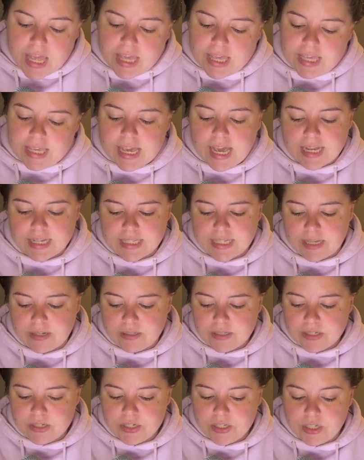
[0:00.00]
He
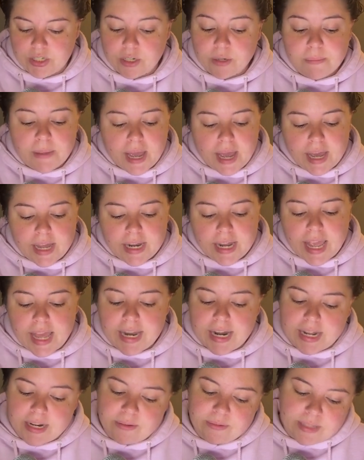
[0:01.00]
exhaled. "You're mad,
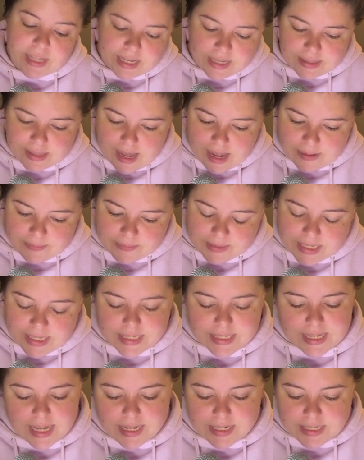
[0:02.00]
and I don't like that," he
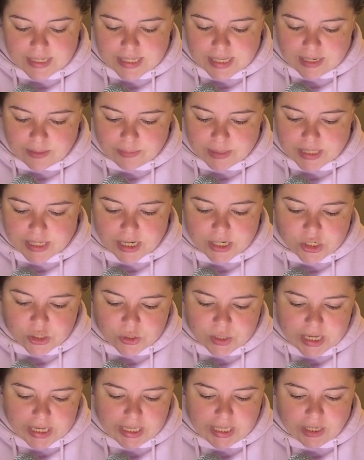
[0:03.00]
said, sitting beside you,
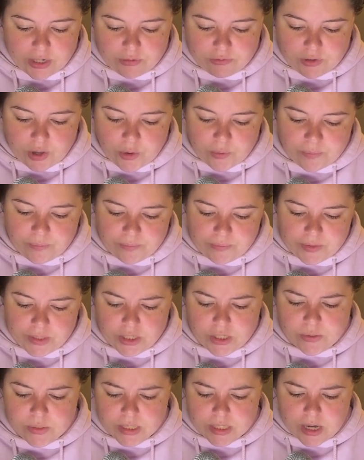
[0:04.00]
taking your phone.
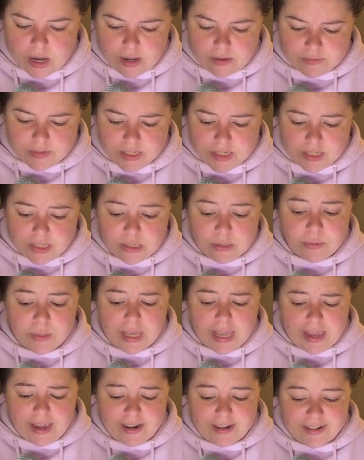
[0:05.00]
You scoffed. "You
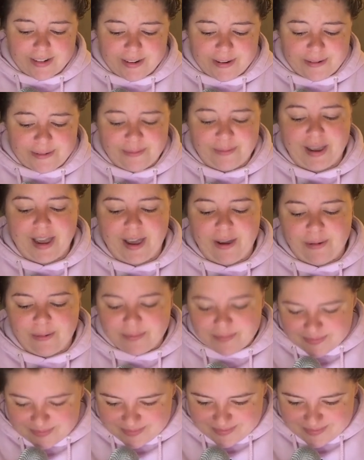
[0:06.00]
care? Wow,"